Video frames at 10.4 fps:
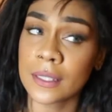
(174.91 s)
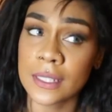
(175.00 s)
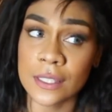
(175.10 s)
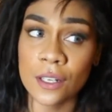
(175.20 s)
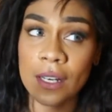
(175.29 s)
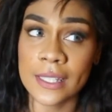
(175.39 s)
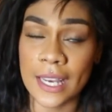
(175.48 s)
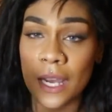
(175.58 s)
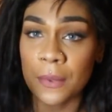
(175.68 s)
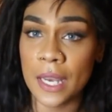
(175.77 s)
These are a
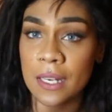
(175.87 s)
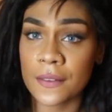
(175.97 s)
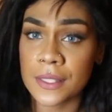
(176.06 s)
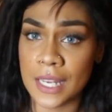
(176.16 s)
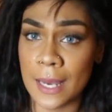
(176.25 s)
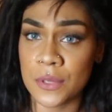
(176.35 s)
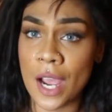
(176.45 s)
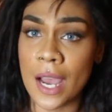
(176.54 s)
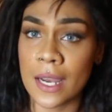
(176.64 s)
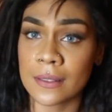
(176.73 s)
timeline of
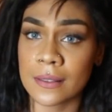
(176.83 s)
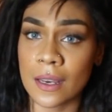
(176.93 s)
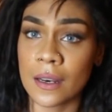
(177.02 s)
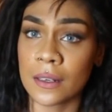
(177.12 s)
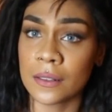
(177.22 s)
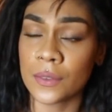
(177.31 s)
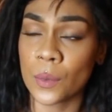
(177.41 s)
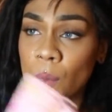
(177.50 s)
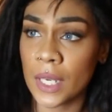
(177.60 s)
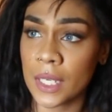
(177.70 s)
Snapchats
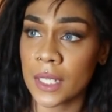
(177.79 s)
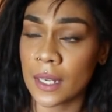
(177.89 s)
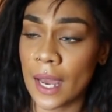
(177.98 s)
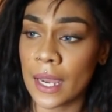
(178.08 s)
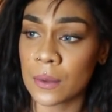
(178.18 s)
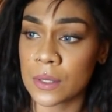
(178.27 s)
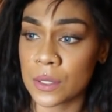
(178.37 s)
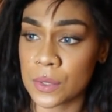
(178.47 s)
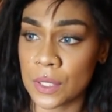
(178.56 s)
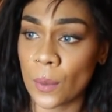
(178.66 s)
of when I was
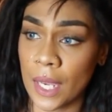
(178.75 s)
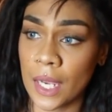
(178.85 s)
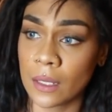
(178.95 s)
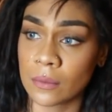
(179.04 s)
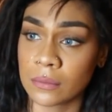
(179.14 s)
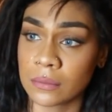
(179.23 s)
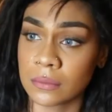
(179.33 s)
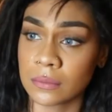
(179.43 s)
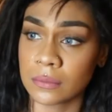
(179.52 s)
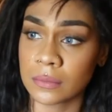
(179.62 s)
losing weight
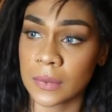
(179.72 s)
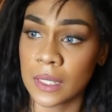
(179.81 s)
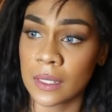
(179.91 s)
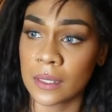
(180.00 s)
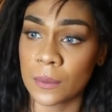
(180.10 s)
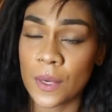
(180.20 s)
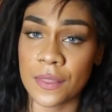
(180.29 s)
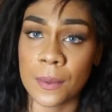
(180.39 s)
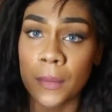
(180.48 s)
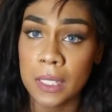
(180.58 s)

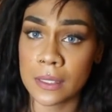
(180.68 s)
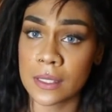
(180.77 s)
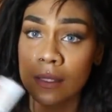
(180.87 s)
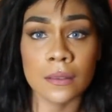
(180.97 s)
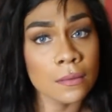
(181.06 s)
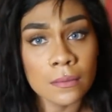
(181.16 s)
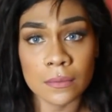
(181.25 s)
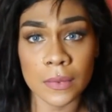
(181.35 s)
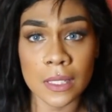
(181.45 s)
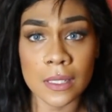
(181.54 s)
with the months
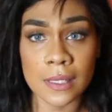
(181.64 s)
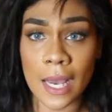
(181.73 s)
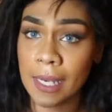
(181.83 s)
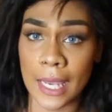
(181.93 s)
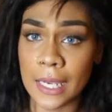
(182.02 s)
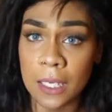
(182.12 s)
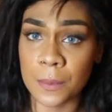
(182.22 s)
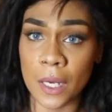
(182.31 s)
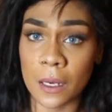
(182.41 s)
because I can't keep